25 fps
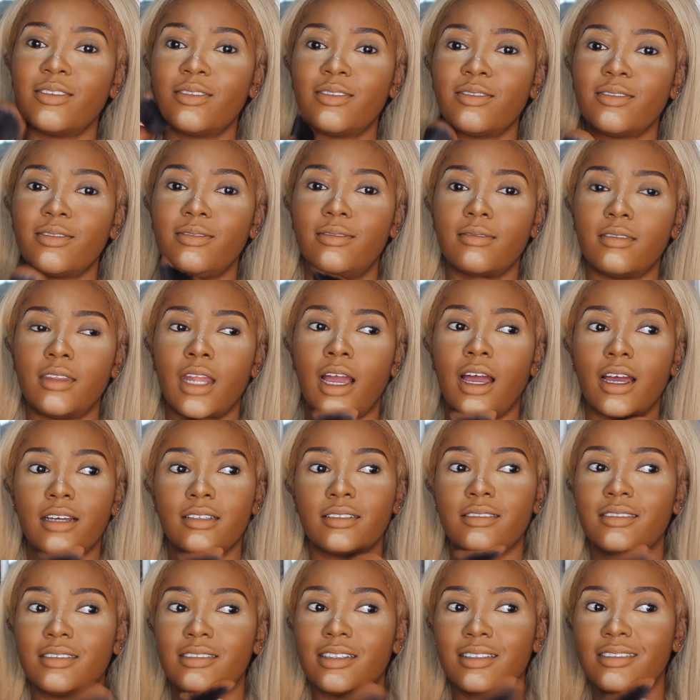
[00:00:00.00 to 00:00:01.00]
Skin Finish
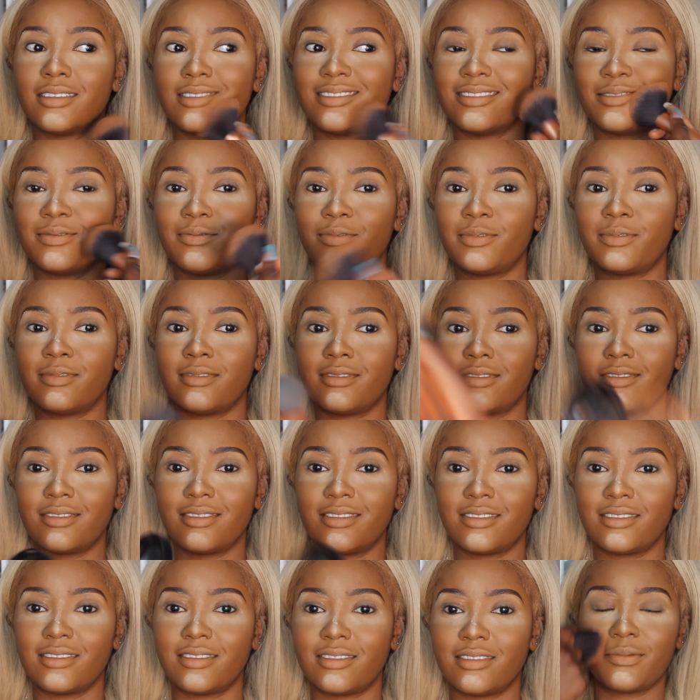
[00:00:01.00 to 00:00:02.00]
Natural in Dark,
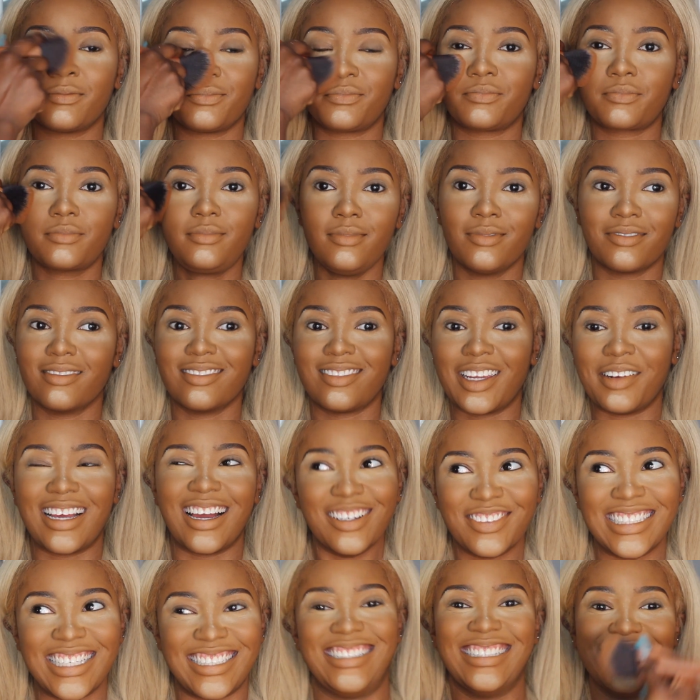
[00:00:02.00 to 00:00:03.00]
and I'm going to be
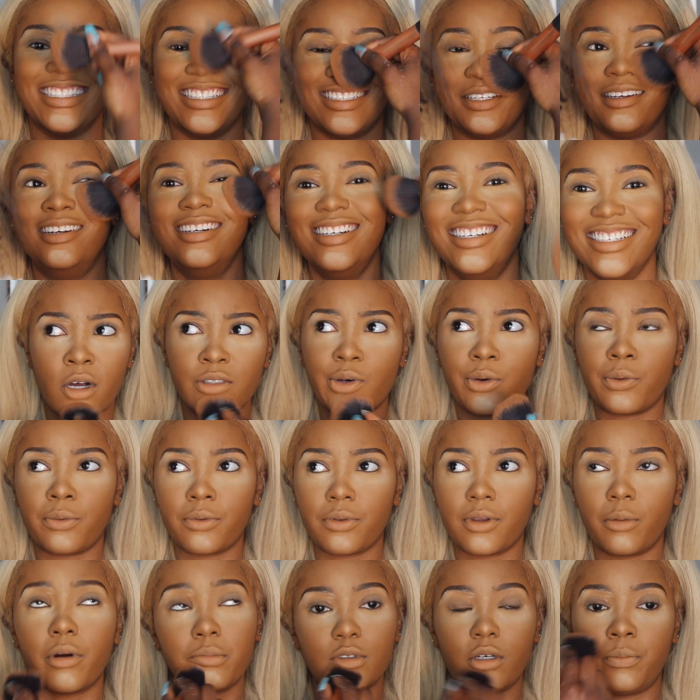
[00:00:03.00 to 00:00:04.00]
using this to set the
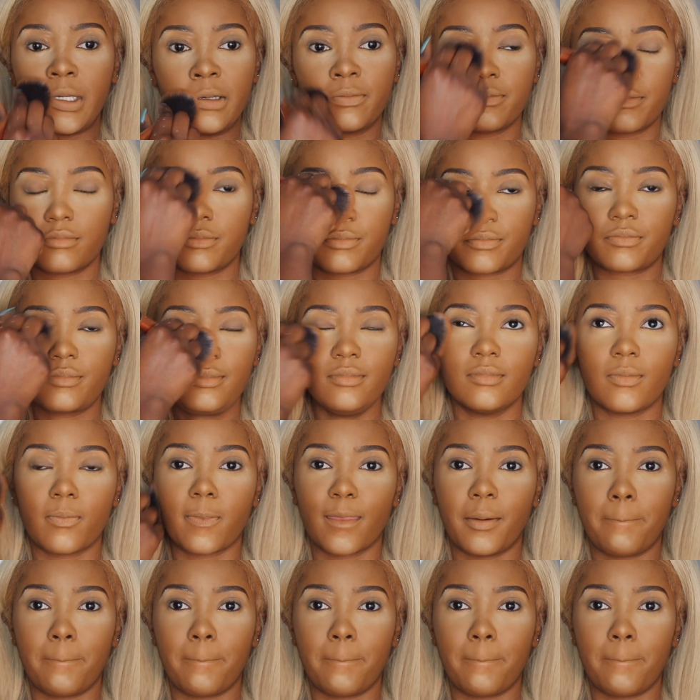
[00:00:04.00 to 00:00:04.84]
rest of her face.